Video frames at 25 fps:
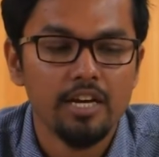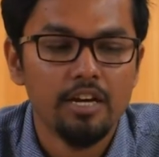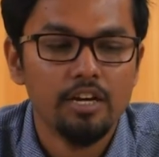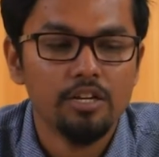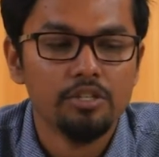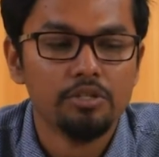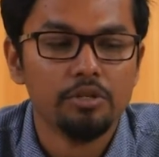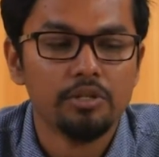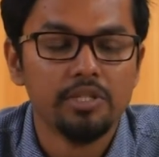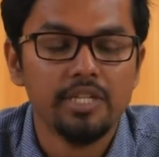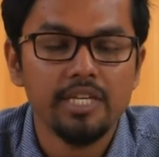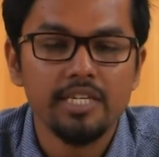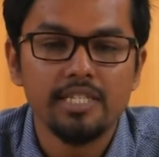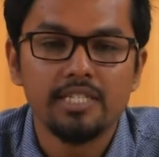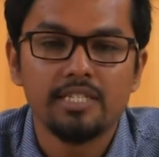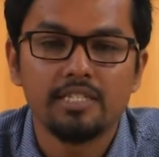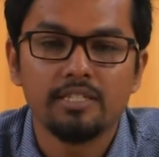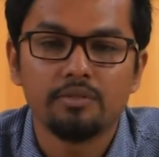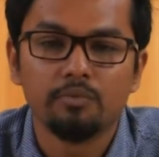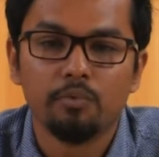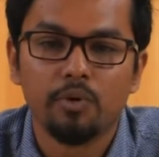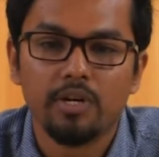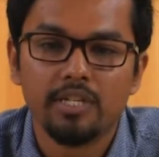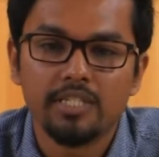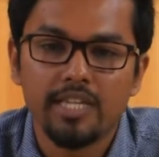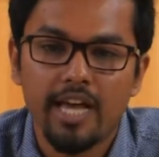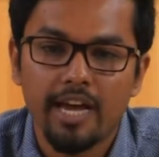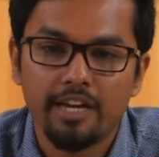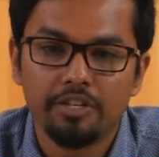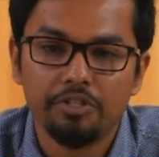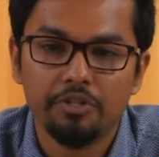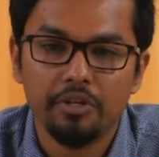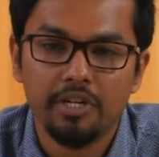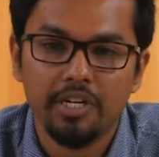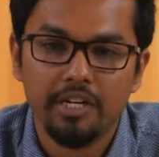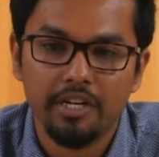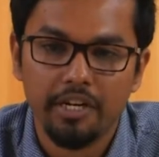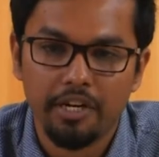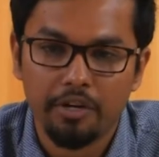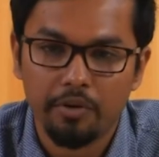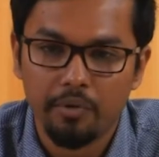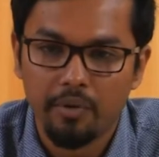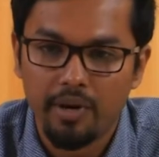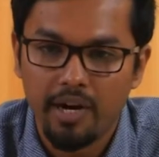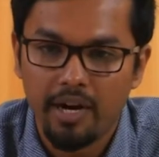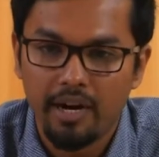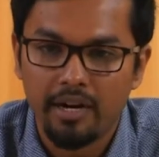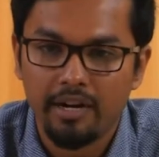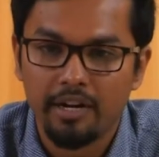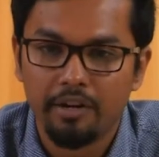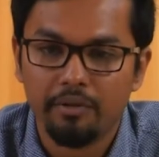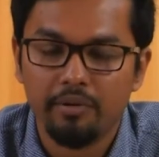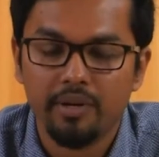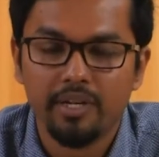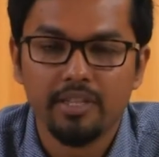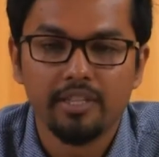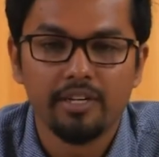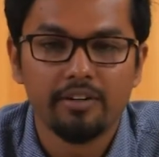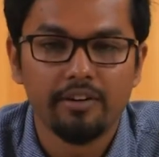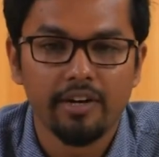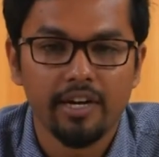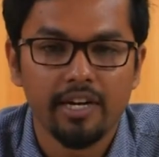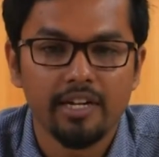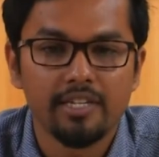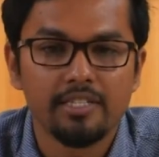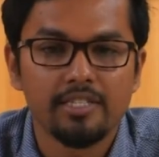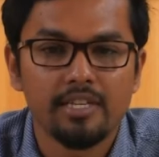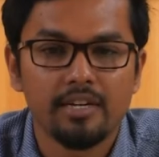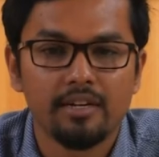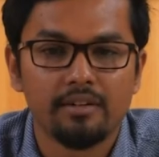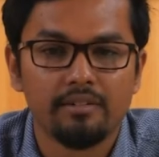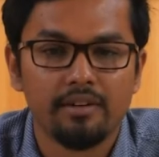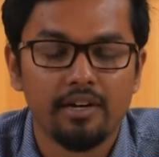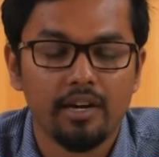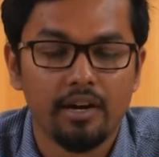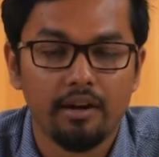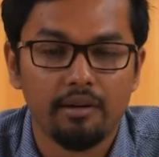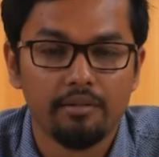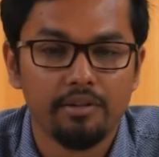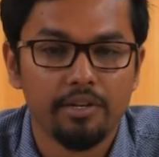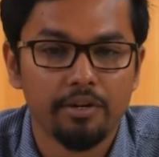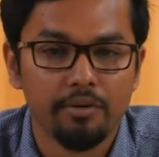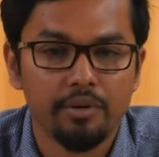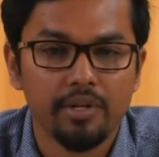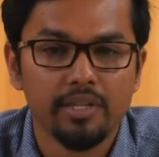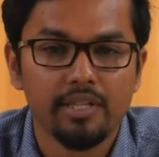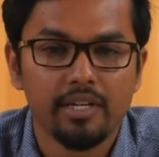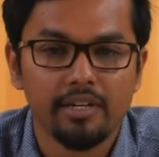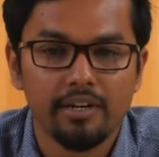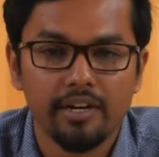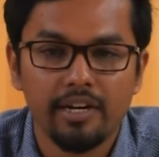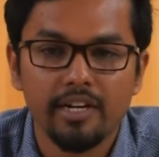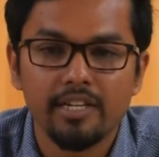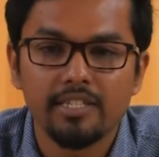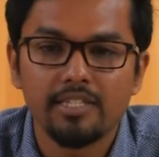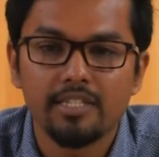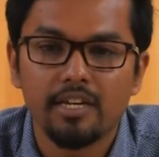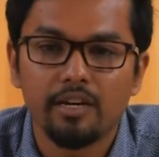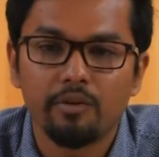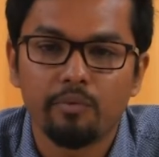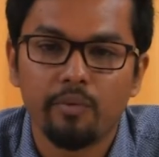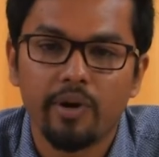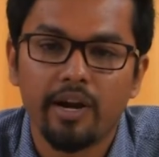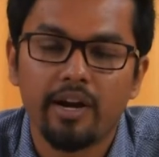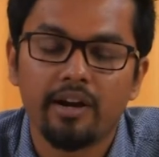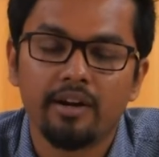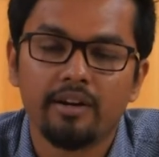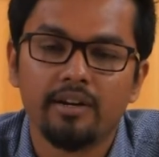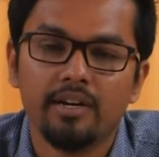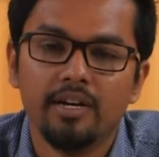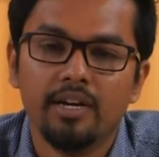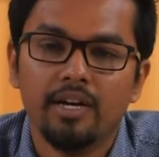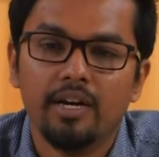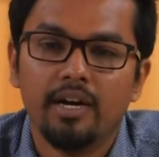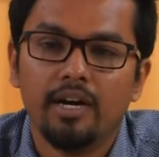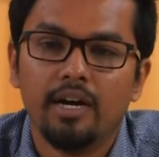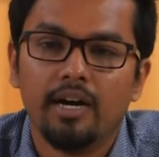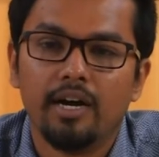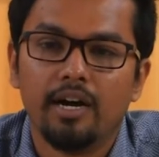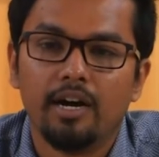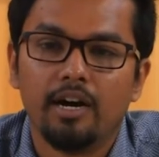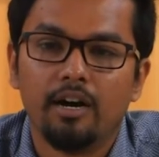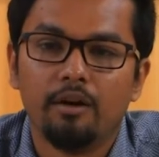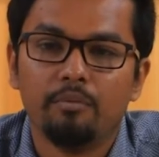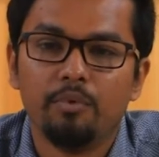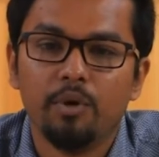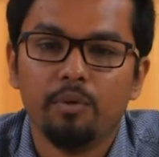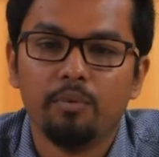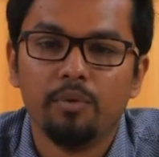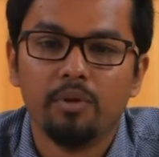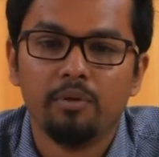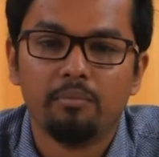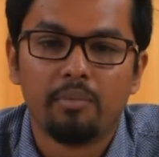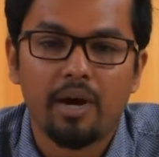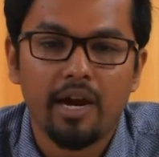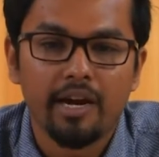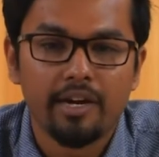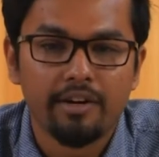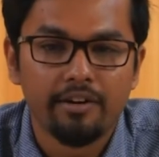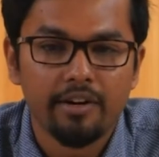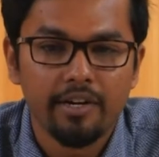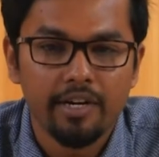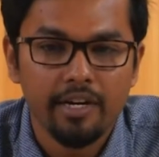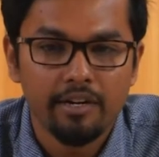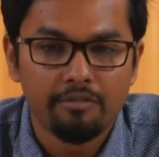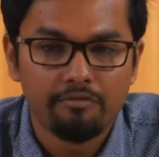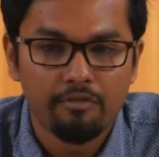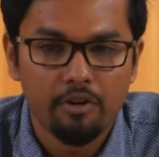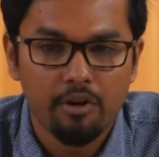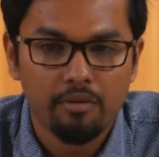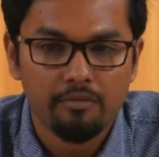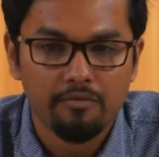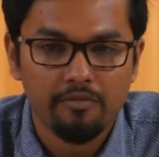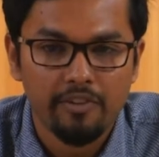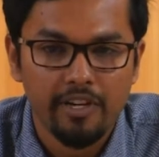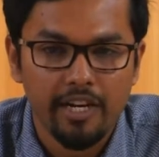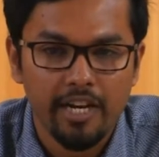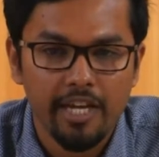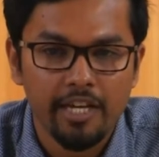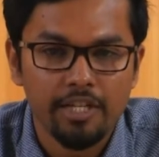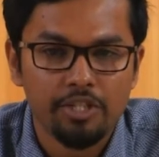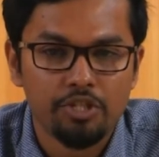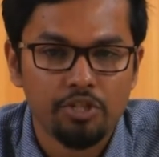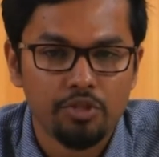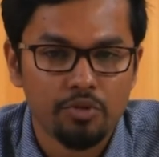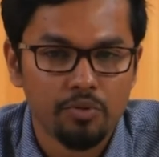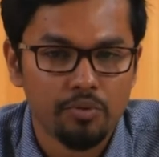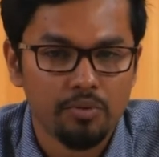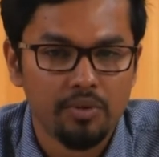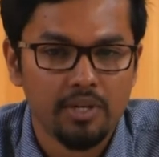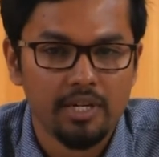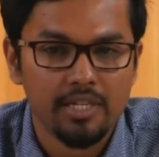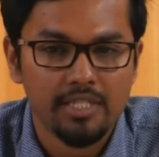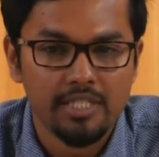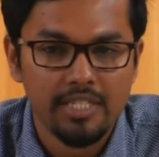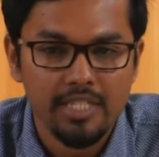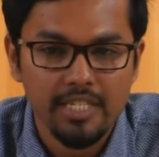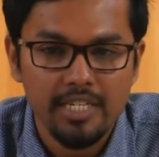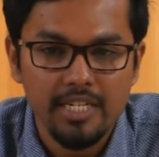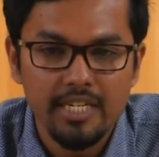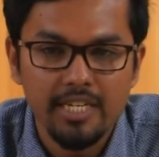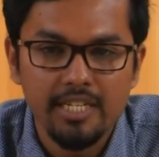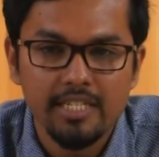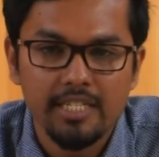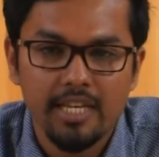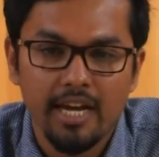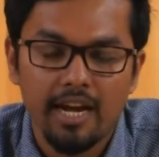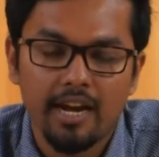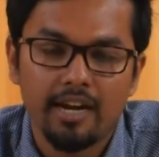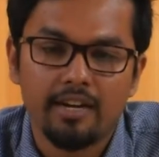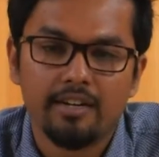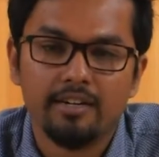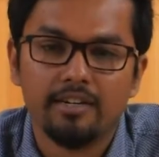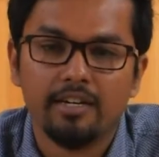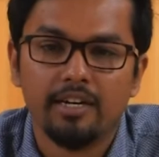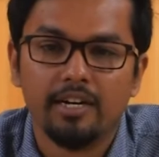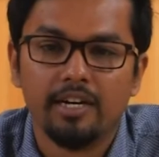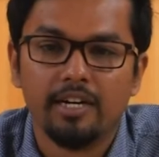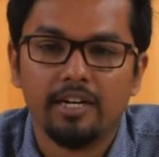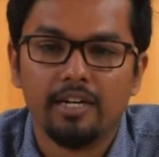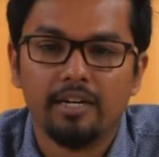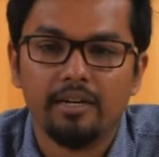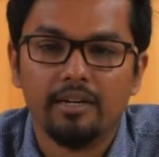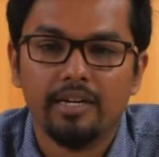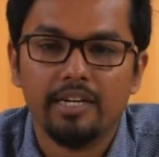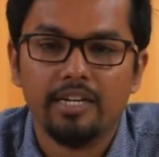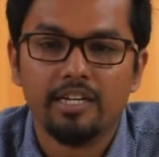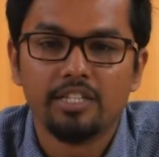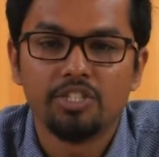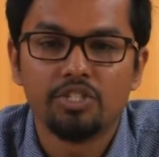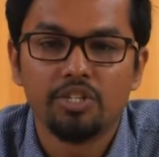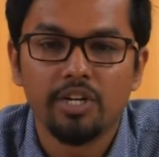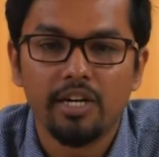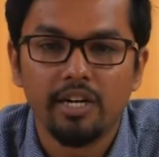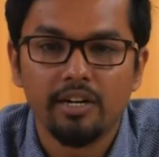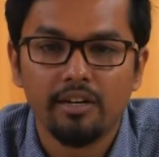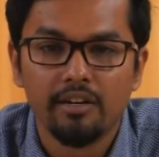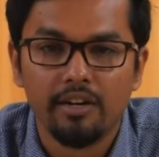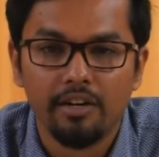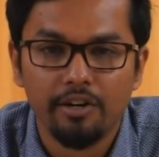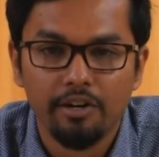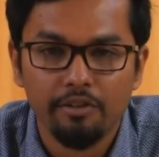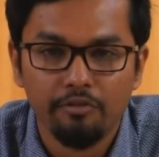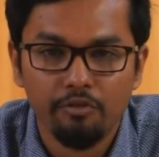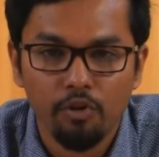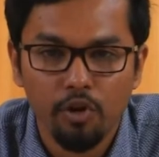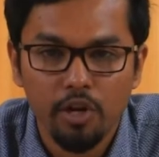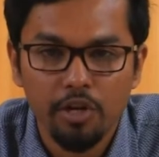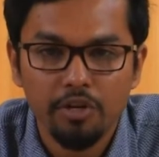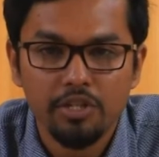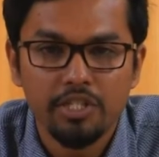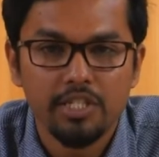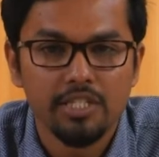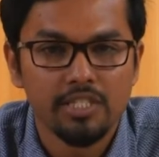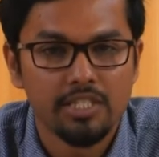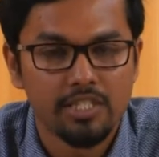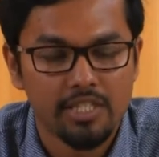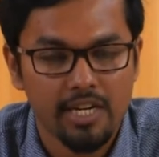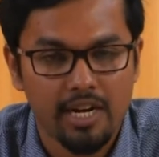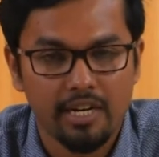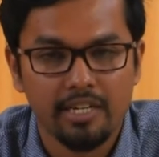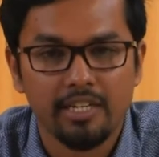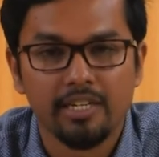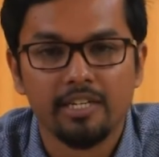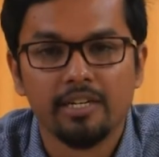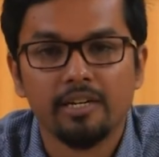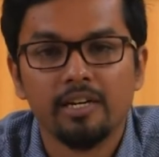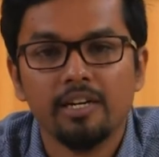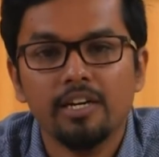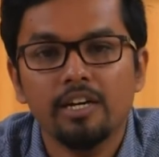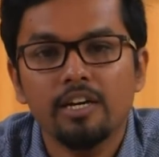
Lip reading: So this was actually required during the Renaissance, where people migrated from village to cities, and industrial revolution started.